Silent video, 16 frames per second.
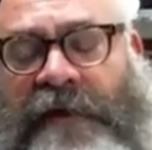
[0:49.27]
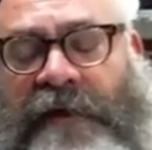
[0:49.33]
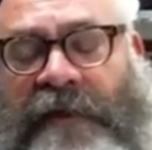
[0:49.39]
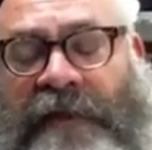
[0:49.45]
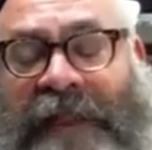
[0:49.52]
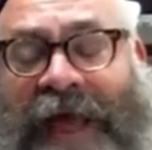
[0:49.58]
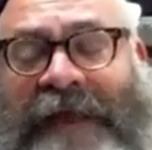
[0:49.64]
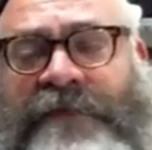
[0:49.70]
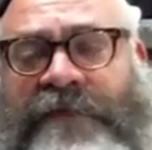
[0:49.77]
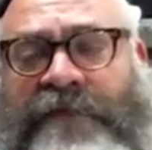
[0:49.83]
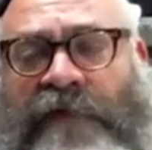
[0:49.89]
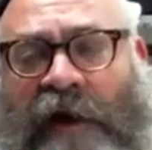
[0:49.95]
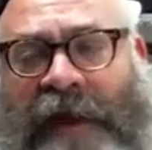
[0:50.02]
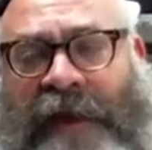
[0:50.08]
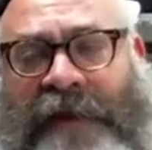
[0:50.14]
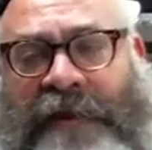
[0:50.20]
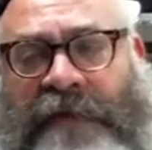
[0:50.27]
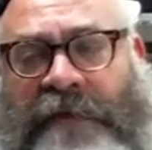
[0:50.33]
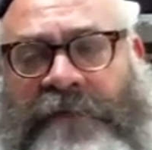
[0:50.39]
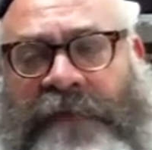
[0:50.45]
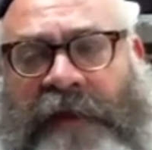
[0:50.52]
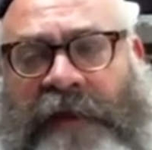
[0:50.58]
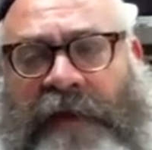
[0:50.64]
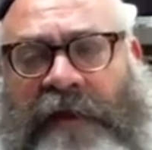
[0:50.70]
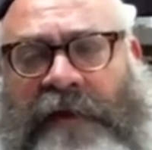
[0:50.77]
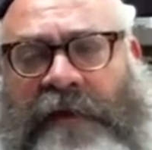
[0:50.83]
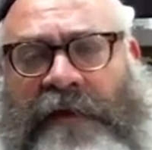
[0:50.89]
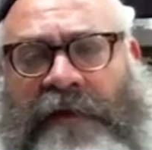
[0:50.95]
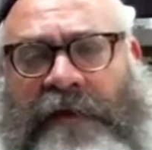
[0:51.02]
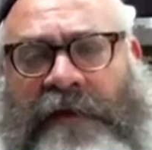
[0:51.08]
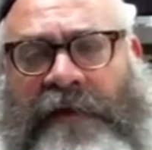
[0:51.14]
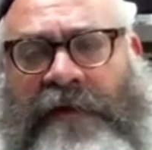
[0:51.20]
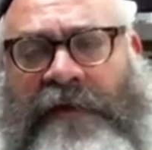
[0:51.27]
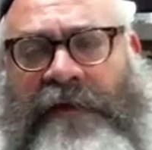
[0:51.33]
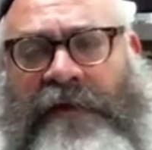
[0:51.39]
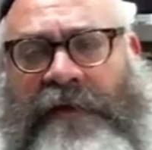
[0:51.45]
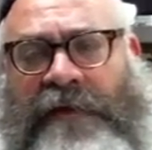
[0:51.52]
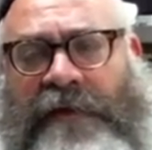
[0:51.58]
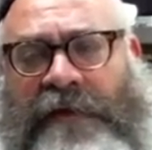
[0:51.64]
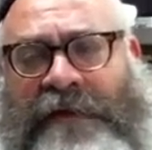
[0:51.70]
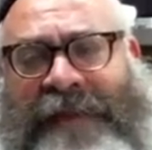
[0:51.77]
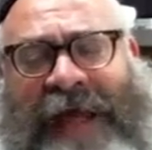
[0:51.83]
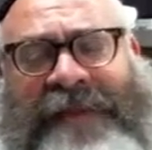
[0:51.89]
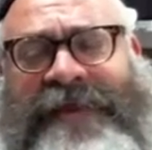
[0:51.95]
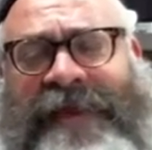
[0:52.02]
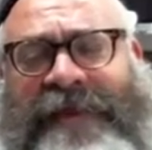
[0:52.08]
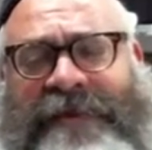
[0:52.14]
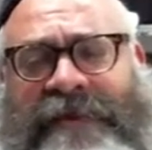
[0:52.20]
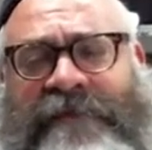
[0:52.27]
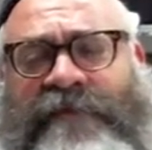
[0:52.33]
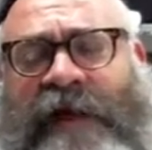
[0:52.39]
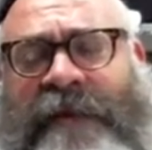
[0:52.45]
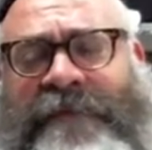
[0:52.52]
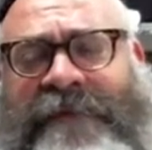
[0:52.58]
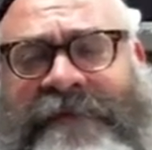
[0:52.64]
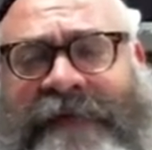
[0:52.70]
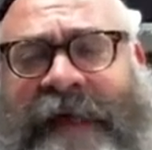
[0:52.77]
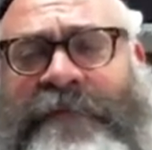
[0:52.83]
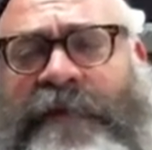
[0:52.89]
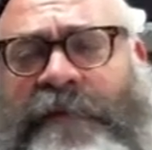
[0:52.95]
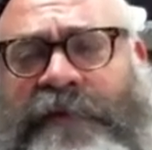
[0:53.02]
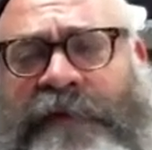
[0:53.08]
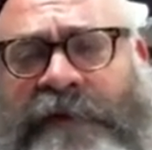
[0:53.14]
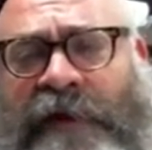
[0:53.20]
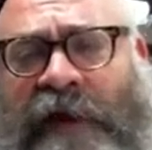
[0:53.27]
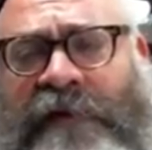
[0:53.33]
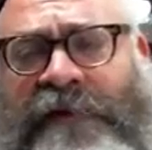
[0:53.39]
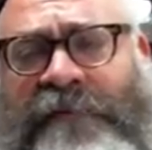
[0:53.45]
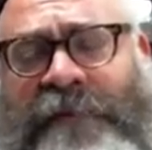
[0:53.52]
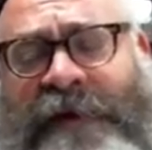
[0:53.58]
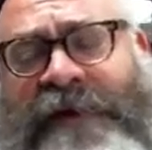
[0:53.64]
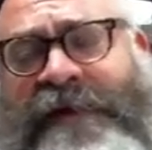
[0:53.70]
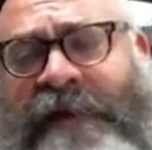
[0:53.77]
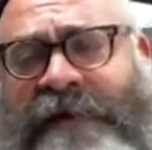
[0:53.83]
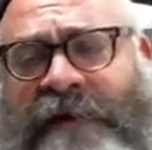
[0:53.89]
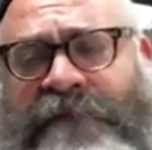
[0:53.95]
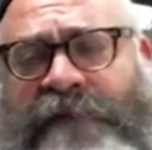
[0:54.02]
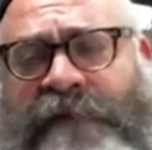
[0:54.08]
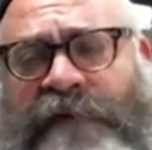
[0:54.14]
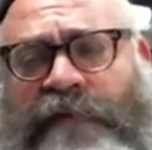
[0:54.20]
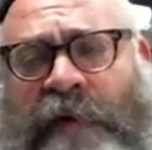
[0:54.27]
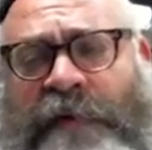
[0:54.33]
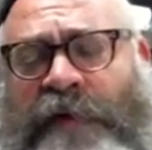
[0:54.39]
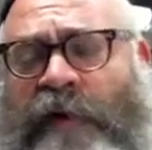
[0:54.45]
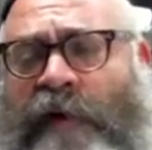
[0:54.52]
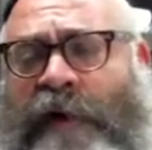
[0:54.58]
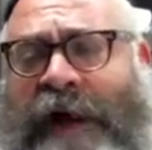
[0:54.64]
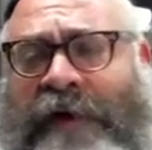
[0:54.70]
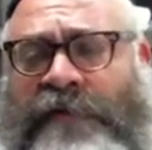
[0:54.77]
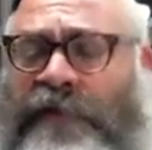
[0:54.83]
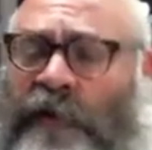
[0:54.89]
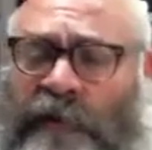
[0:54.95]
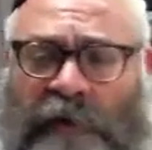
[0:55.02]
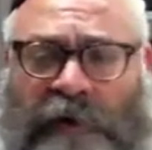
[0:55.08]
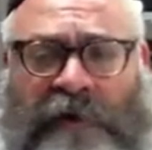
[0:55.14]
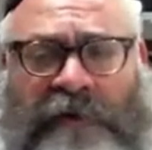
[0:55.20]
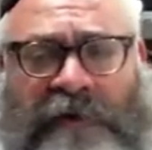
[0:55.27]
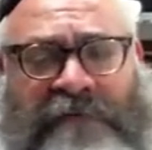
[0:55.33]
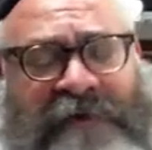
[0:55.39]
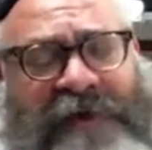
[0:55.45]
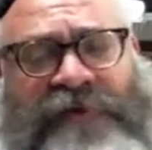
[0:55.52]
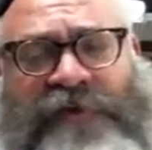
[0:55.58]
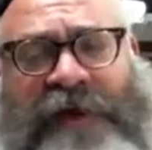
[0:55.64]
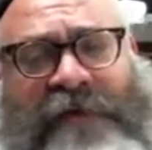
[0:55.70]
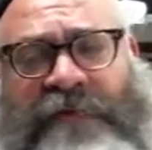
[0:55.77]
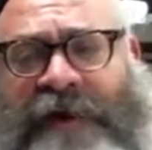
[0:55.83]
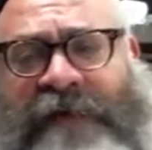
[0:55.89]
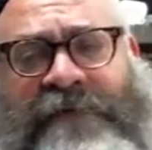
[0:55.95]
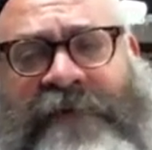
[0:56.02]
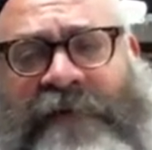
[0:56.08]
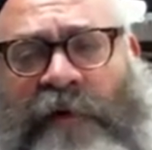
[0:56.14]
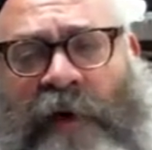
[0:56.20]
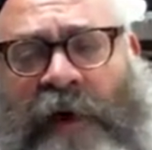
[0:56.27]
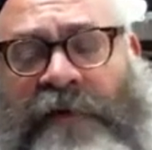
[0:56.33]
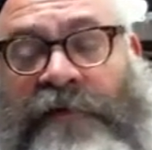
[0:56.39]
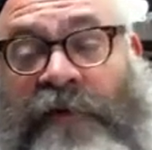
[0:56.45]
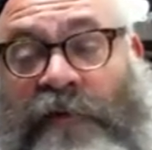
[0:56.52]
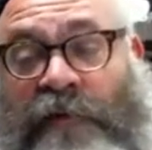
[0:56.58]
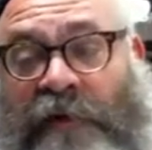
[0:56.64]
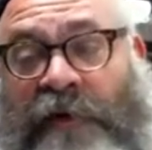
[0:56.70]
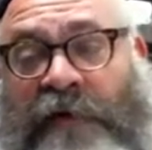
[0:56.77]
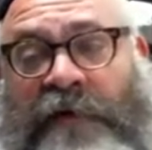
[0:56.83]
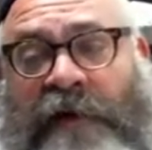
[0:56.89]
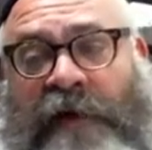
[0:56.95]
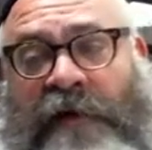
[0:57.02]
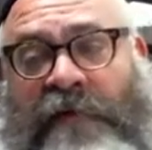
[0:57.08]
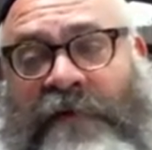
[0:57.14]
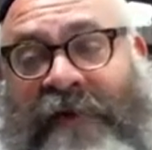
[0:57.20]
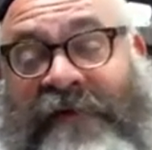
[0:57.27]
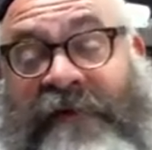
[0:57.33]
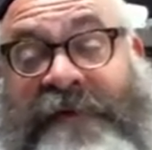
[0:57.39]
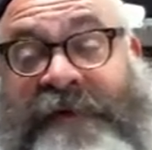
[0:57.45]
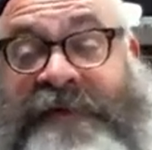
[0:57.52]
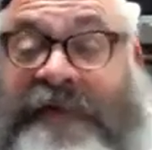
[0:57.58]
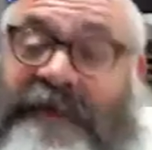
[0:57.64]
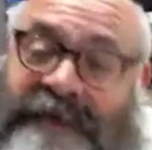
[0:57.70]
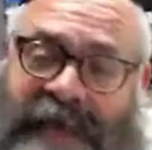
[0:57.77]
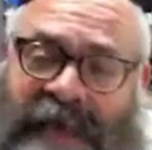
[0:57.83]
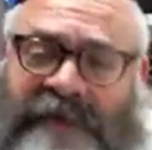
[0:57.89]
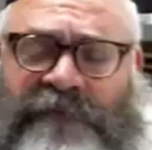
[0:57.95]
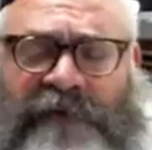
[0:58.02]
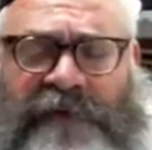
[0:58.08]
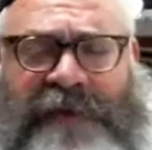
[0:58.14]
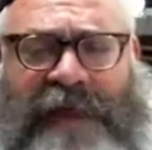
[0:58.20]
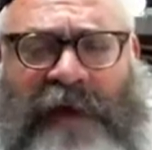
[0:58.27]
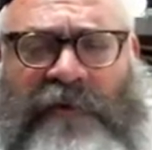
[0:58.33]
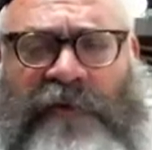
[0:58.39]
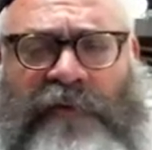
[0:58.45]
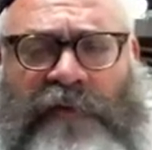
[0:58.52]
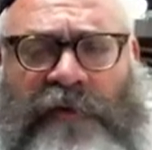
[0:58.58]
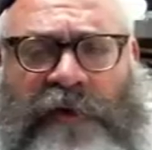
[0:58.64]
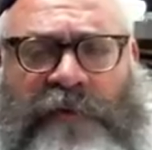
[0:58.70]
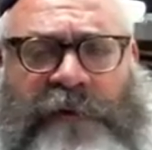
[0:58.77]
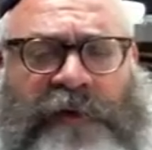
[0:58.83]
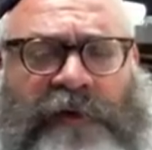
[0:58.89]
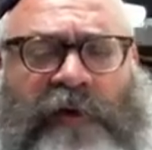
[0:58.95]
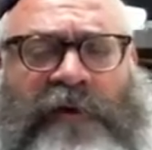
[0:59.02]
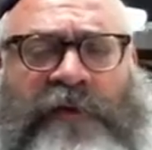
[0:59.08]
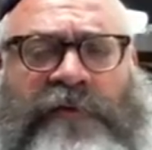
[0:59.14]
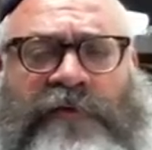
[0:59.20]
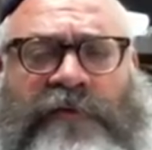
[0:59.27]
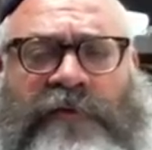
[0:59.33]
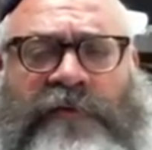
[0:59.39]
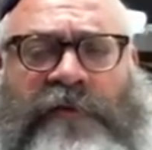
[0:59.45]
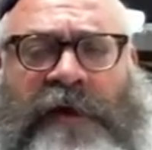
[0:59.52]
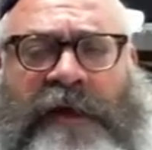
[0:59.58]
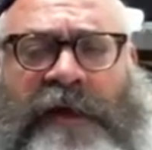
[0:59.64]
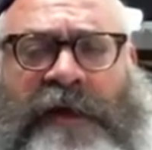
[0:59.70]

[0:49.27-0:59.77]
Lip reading: lifestyle. Not that this time has not been productive, but in a different way. We're going out to work. Eventually, everyone has to go out to work. We have to be successful in our work. We're going to